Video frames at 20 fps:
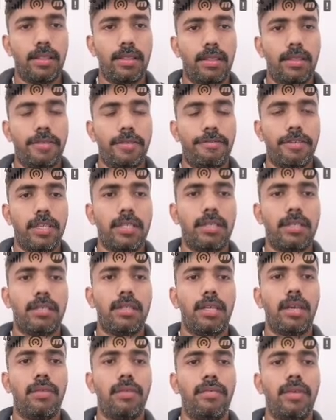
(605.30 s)
The first
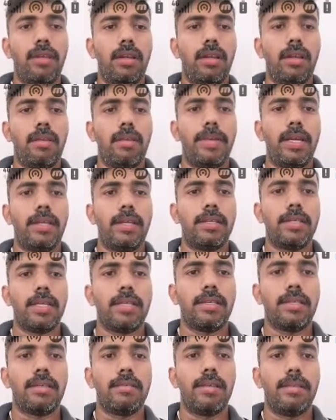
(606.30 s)
thing we'll be
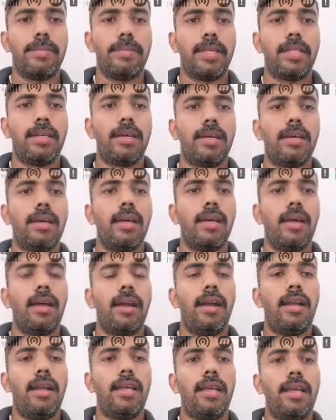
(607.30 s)
discussing will be the
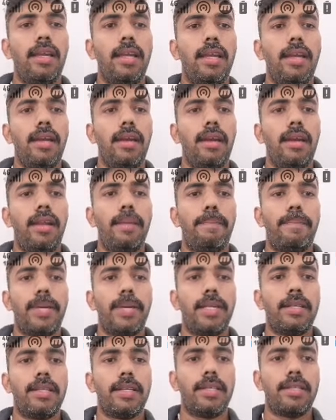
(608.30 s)
DNA
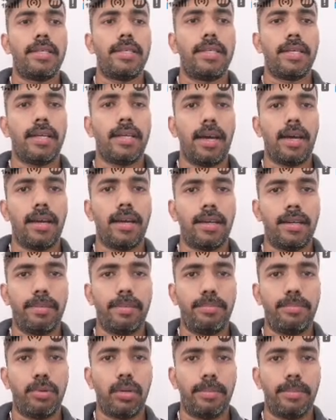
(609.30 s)
dependent
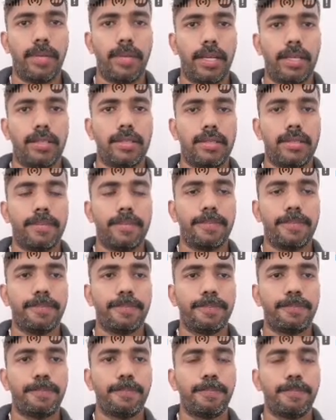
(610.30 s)
RNA polymerase.
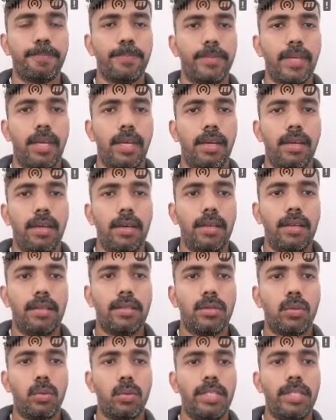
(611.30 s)

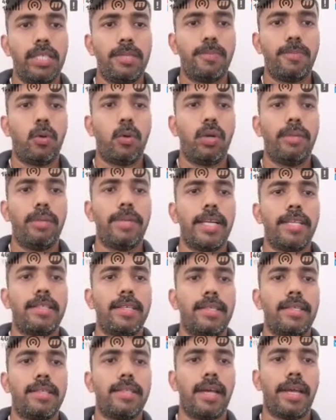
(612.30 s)
So this polymerase
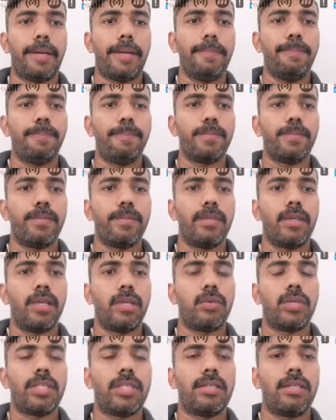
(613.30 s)
enzyme,
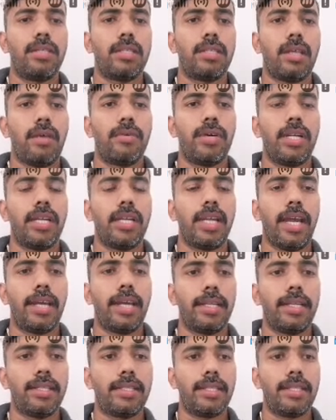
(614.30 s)
it was discovered in
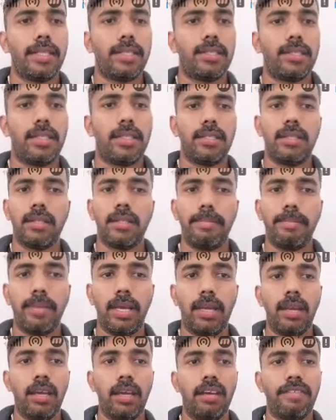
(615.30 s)
1960s. In the
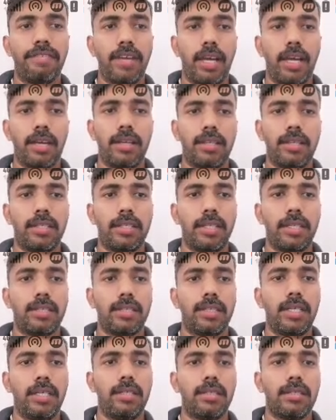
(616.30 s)
beginning of
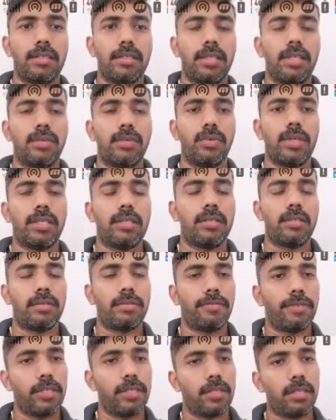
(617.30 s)
1960s, it was
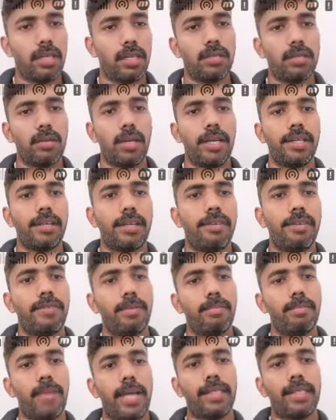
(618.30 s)
first isolated
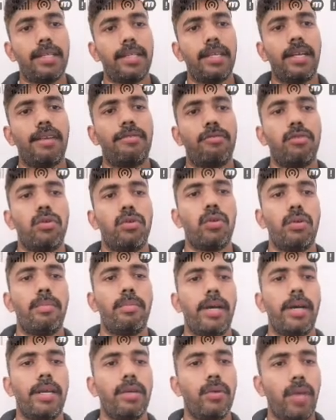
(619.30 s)
from bacteria, followed
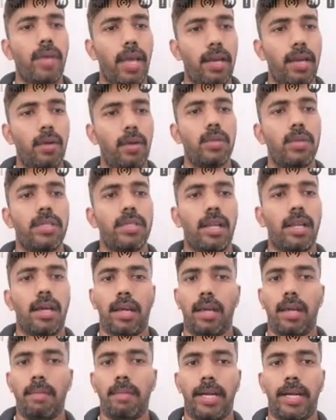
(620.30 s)
by eukaryotes and
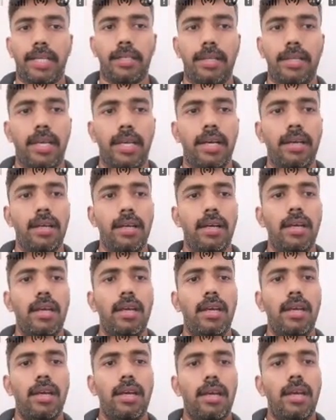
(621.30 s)
archaebacteria.
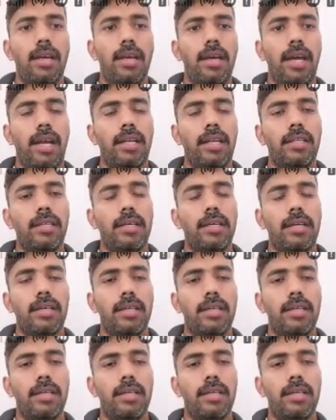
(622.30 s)
And the